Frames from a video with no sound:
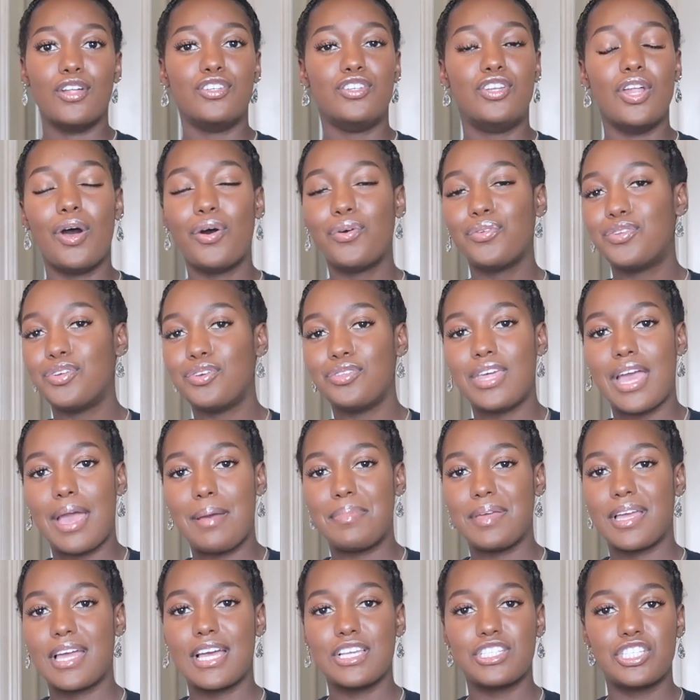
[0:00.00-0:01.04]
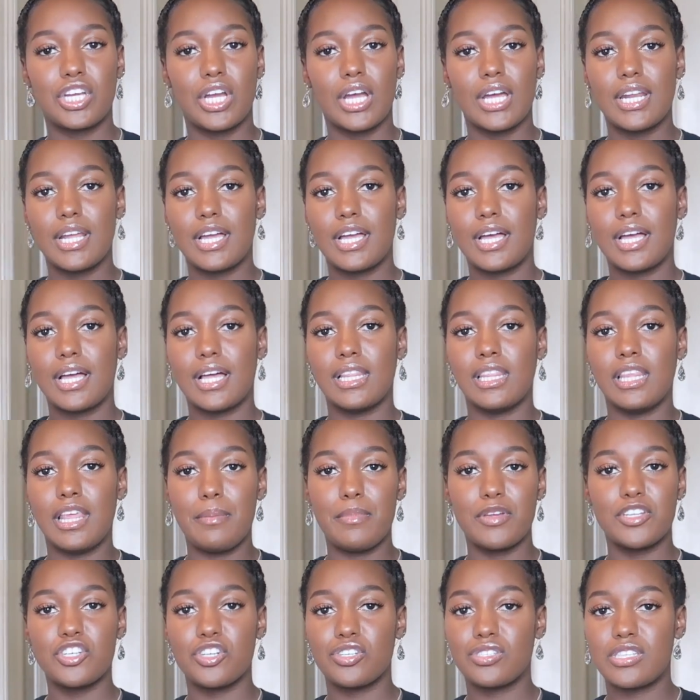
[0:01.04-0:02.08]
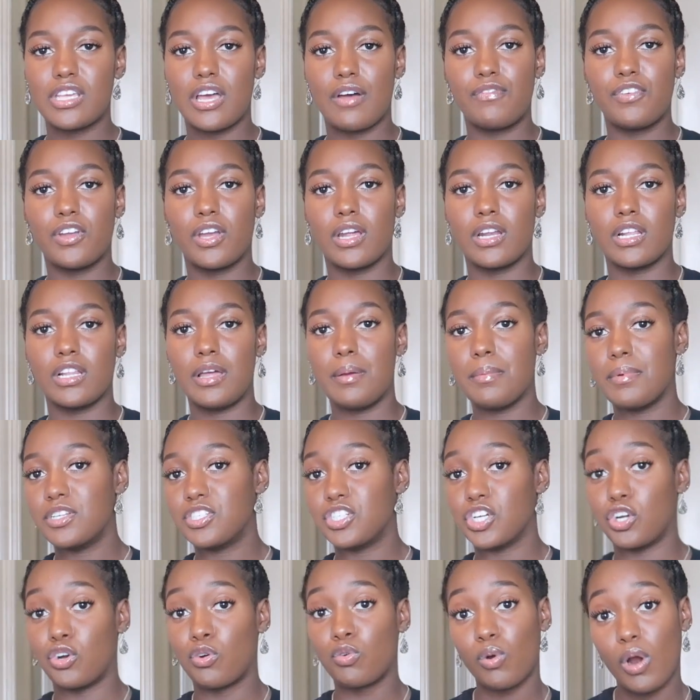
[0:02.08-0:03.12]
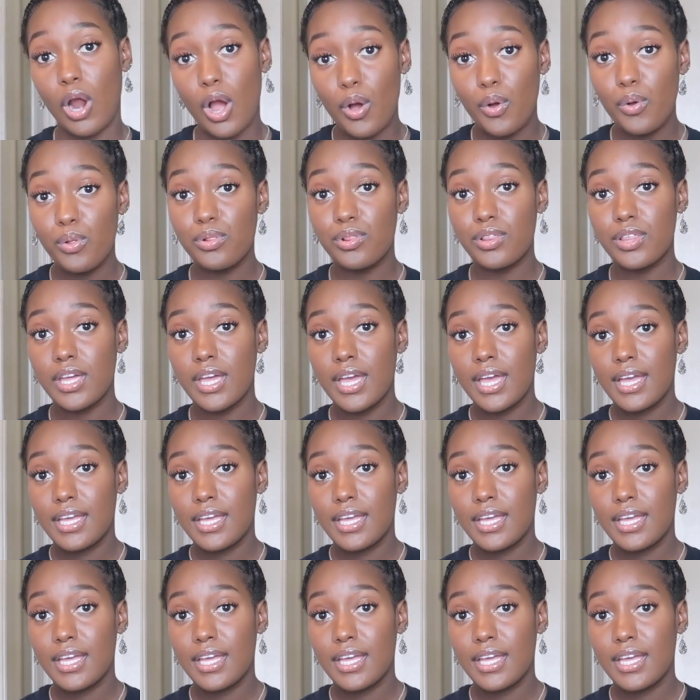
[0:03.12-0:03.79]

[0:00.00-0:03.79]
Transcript: Don't do that, because you're gonna limit yourself, you're gonna limit your growth,